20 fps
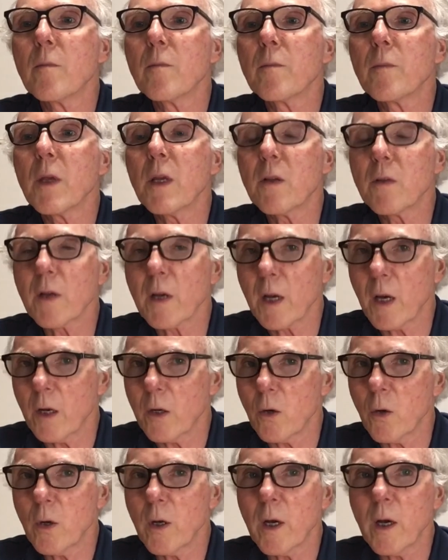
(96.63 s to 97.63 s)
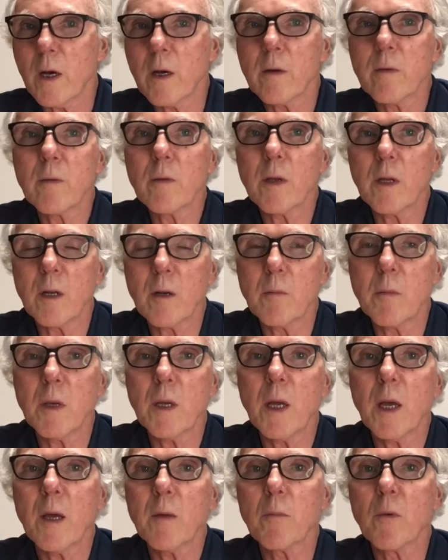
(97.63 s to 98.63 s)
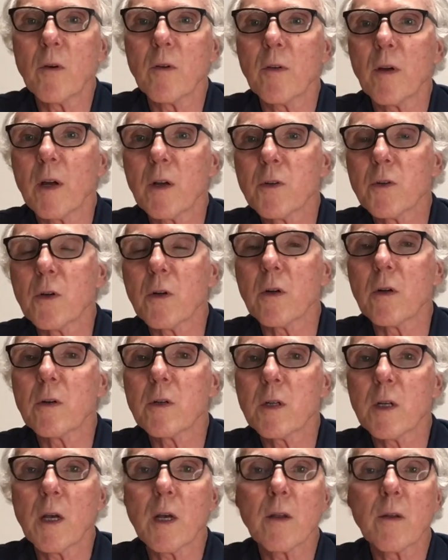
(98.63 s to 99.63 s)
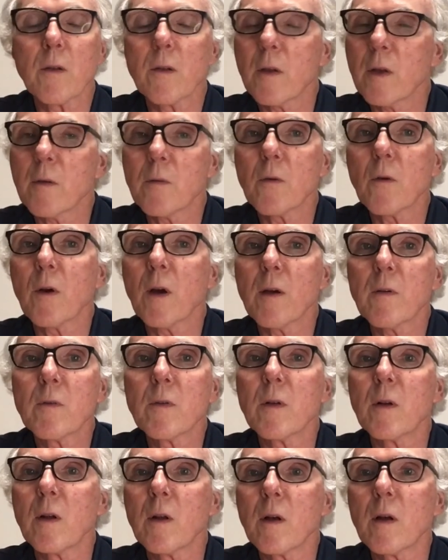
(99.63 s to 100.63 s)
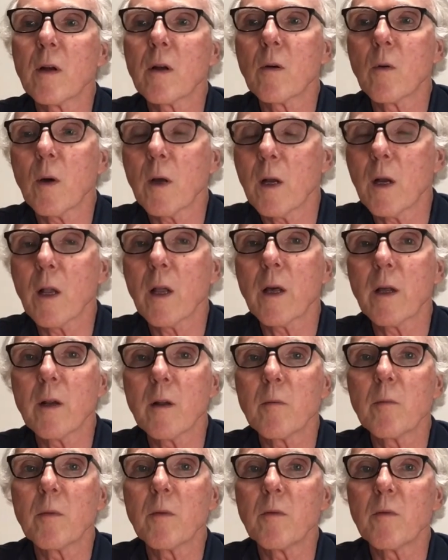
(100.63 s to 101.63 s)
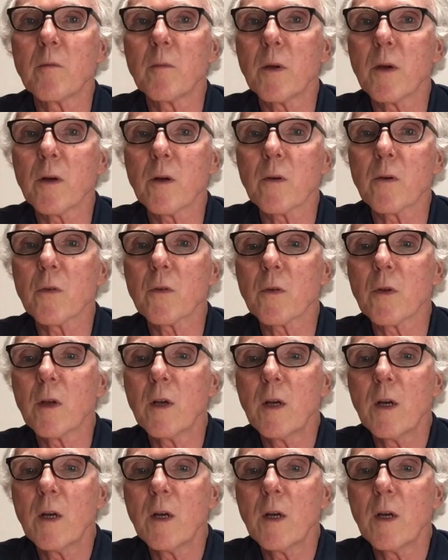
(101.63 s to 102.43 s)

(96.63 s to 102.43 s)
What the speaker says: Isekadoya in Mie Prefecture. And together they've crafted quite a lineup of beers.